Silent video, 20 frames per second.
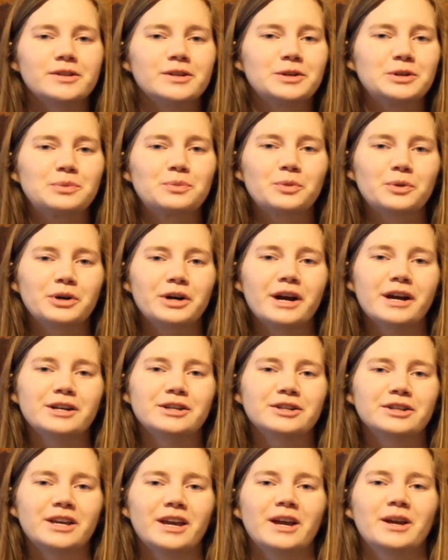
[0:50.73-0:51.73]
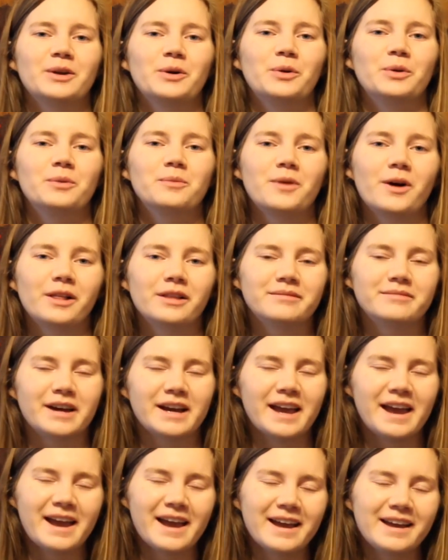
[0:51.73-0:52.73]
There's more, I just can't hold them all in my
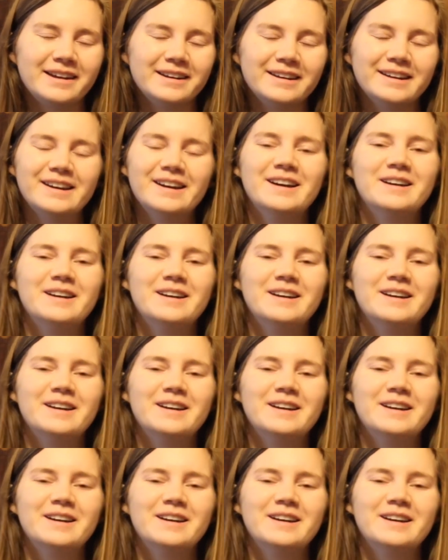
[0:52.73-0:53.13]
hand,